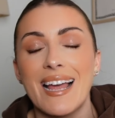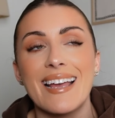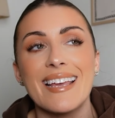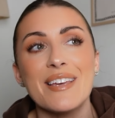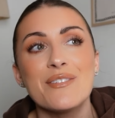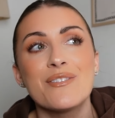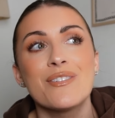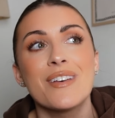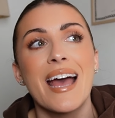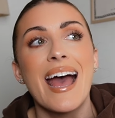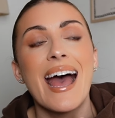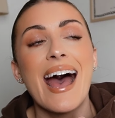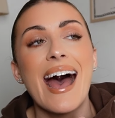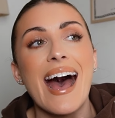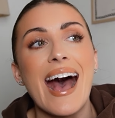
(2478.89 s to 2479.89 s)
My Life
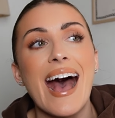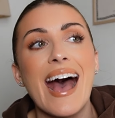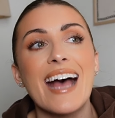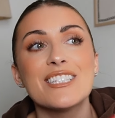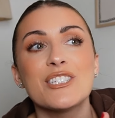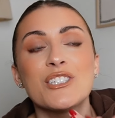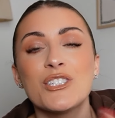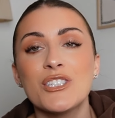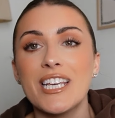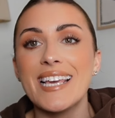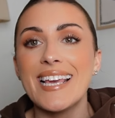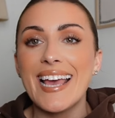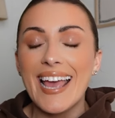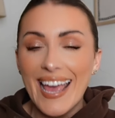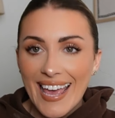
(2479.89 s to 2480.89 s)
and
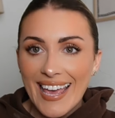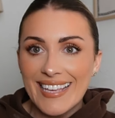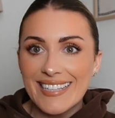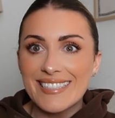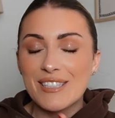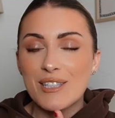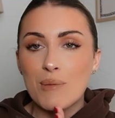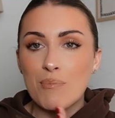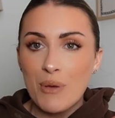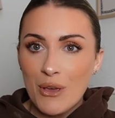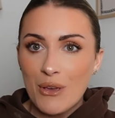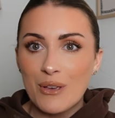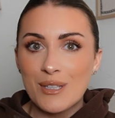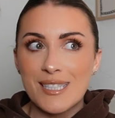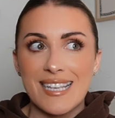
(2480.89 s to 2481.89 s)
she is the
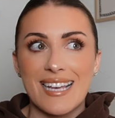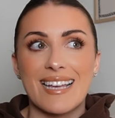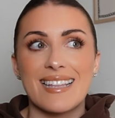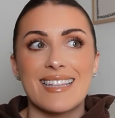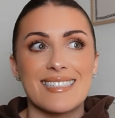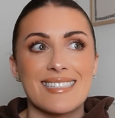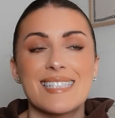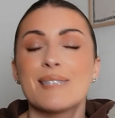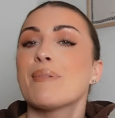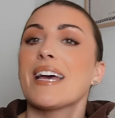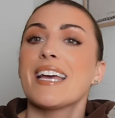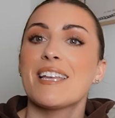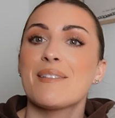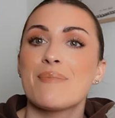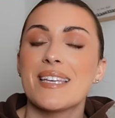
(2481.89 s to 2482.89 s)
person that
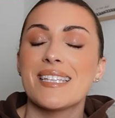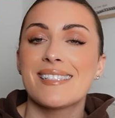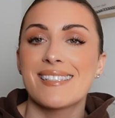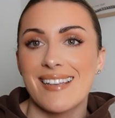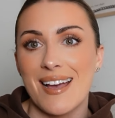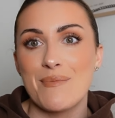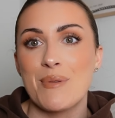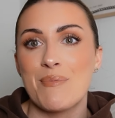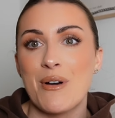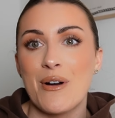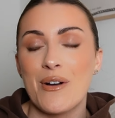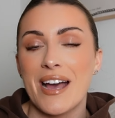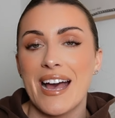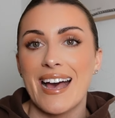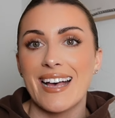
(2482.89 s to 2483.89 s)
inspired me to start my
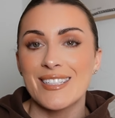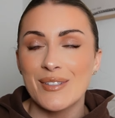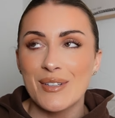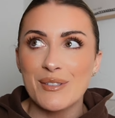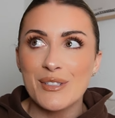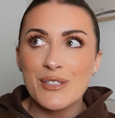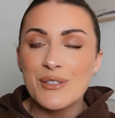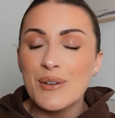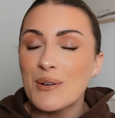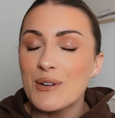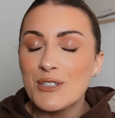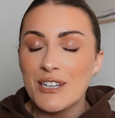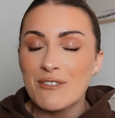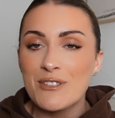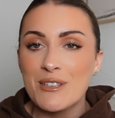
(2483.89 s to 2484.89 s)
podcast. So I was
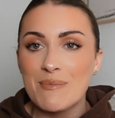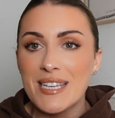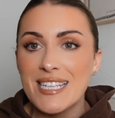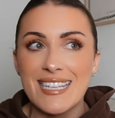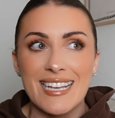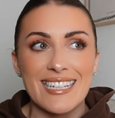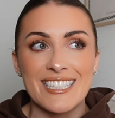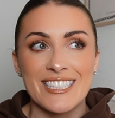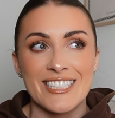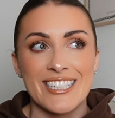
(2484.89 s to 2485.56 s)
so chuffed to meet her.